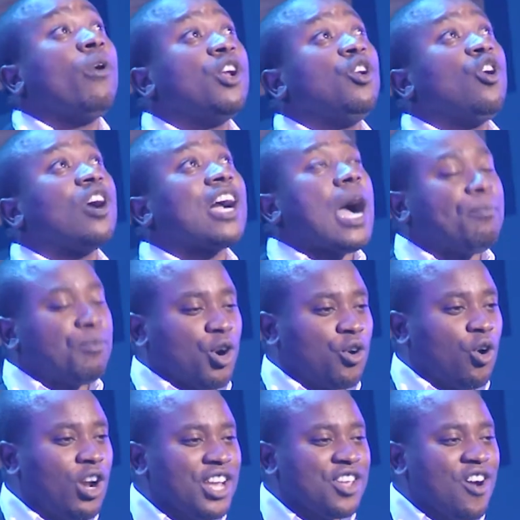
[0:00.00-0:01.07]
When you look up, you're
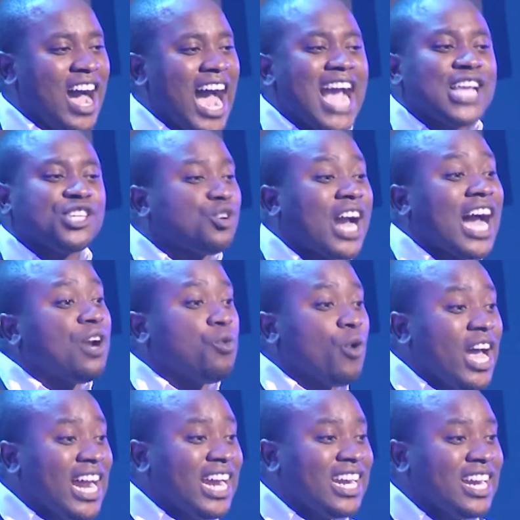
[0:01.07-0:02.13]
rolling your eyes. You can't
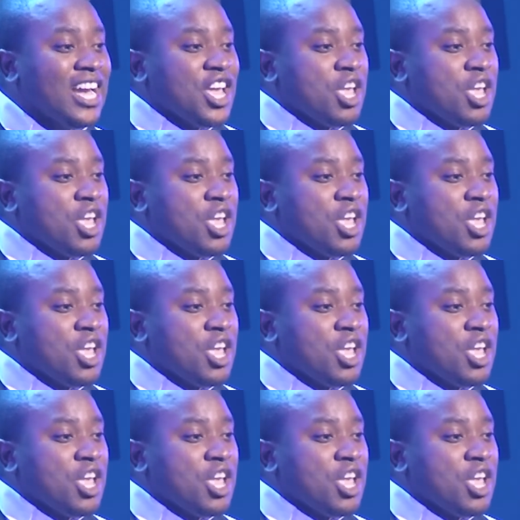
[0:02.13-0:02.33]
win.